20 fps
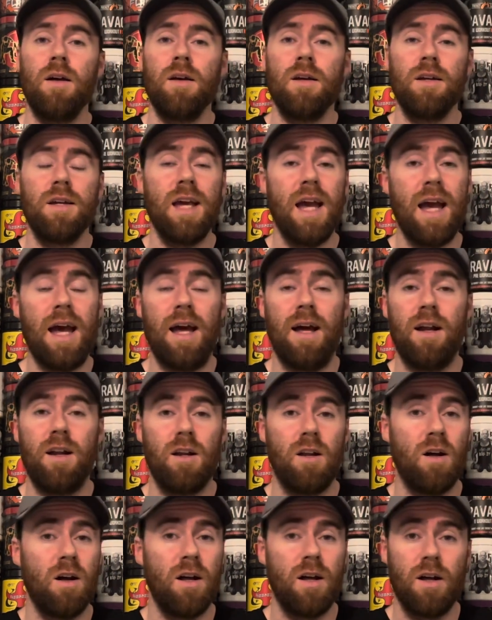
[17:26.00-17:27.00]
Yeah,
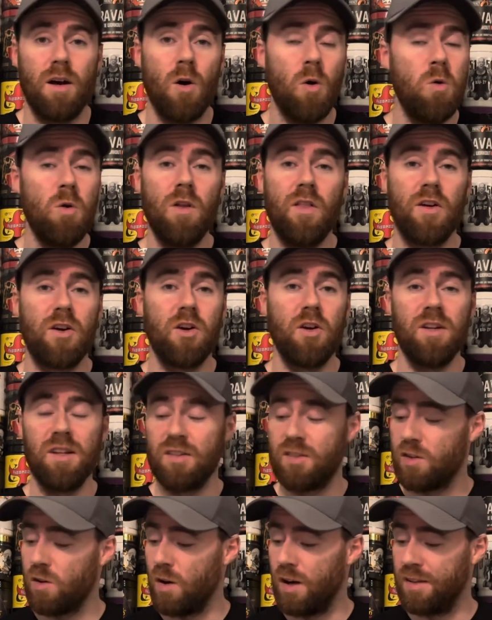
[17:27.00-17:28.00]
all of the
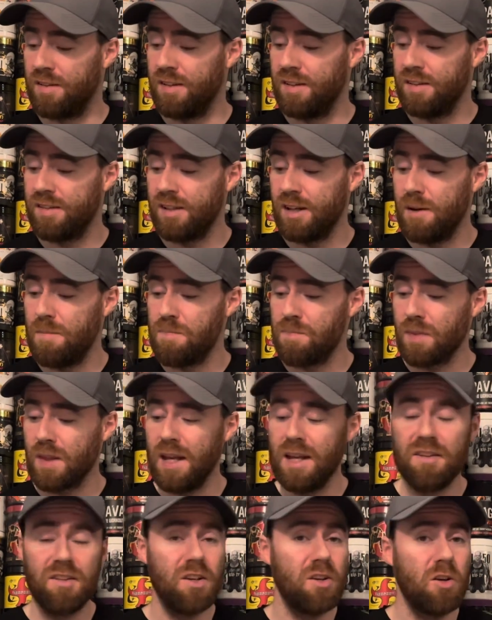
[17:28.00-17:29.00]
goodies, guys. It's
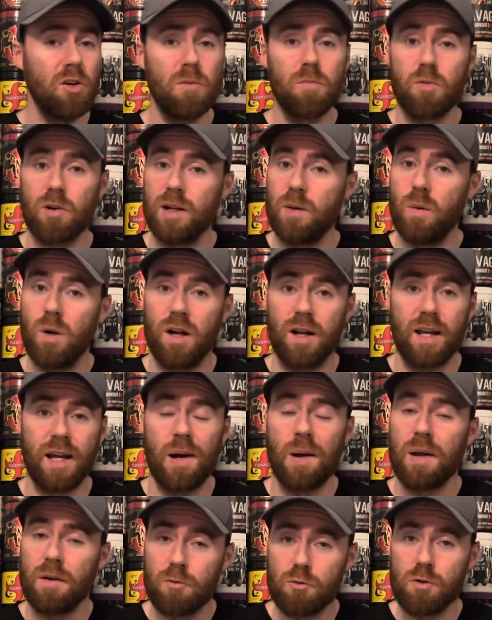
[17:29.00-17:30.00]
a good
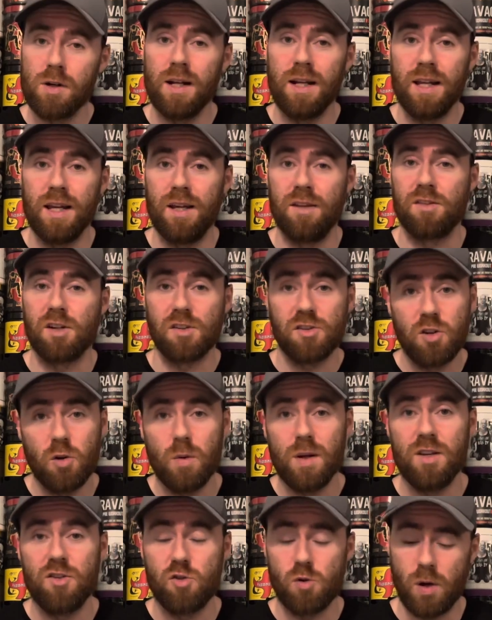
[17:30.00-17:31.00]
pre-workout. It really is. I do
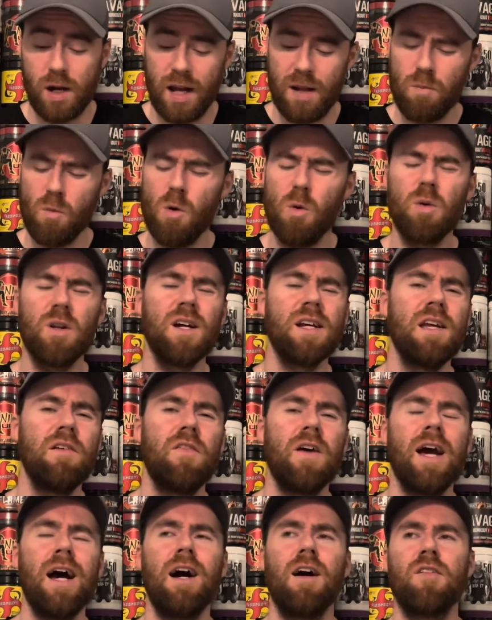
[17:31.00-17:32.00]
enjoy it. And what would I give
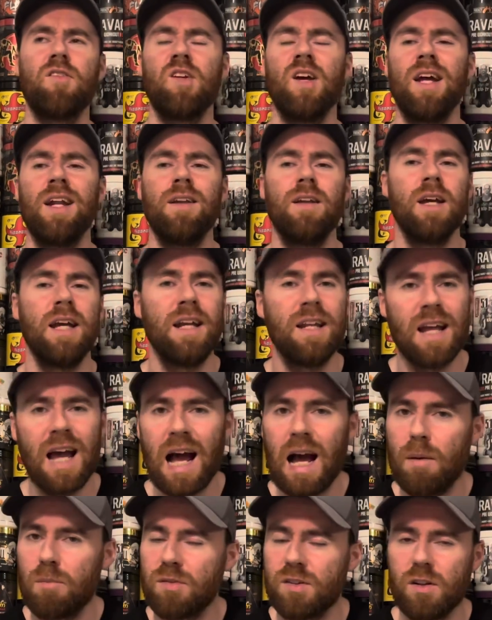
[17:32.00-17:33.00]
it out of 10? In
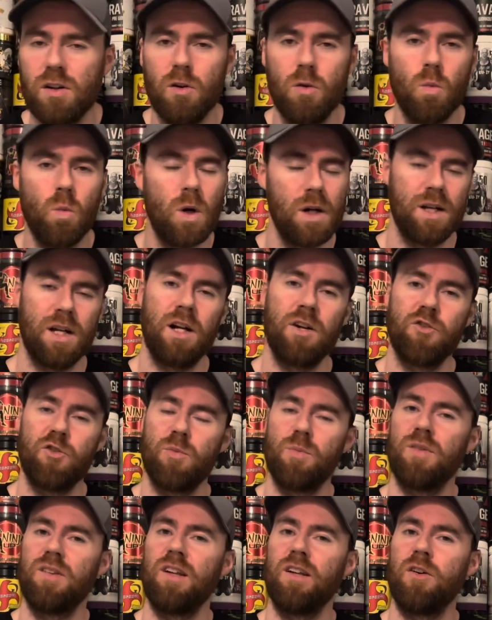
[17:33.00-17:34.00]
absolute
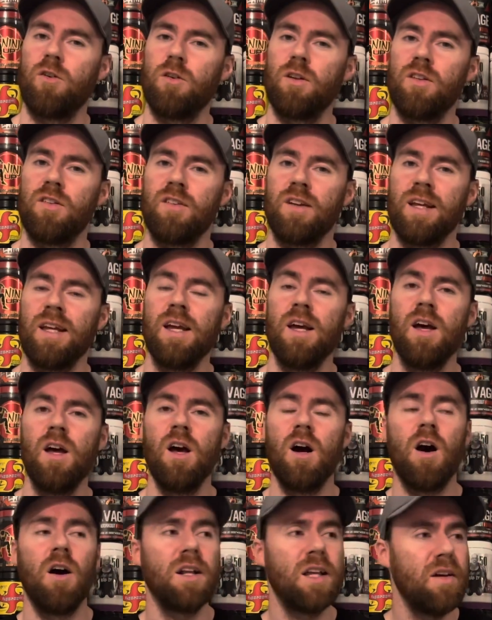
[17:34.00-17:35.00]
100% honesty,
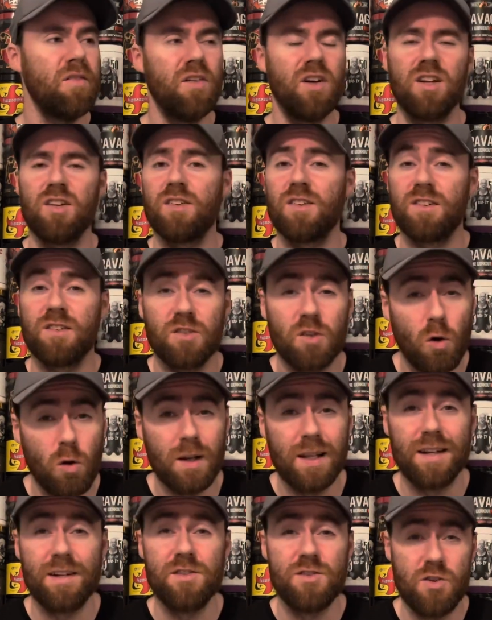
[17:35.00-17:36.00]
I'd give it a
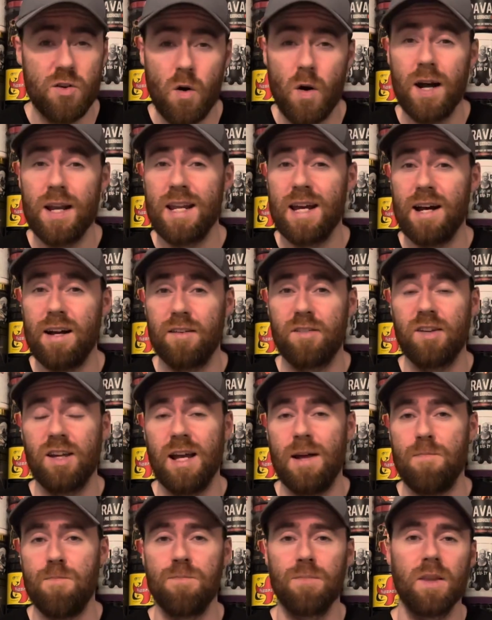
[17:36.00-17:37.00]
solid 9 out of
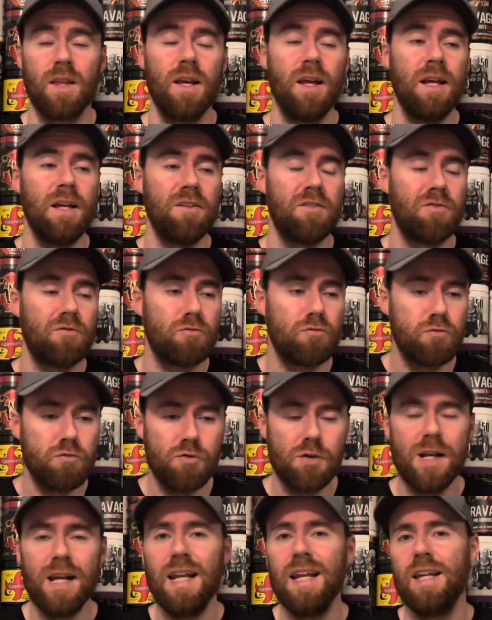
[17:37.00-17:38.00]
10. It's
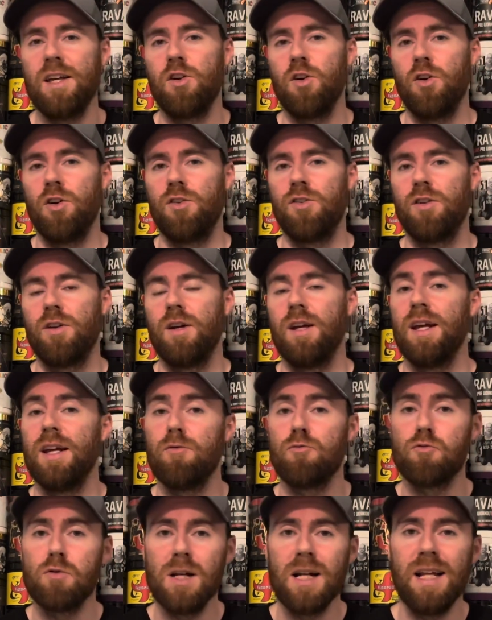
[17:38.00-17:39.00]
really good. It
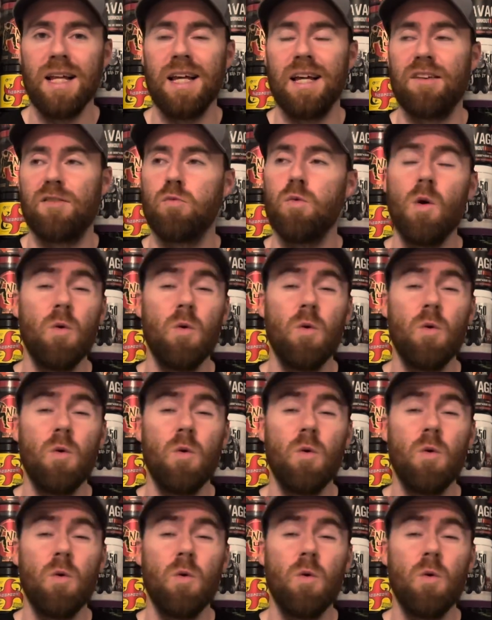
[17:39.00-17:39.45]
really is.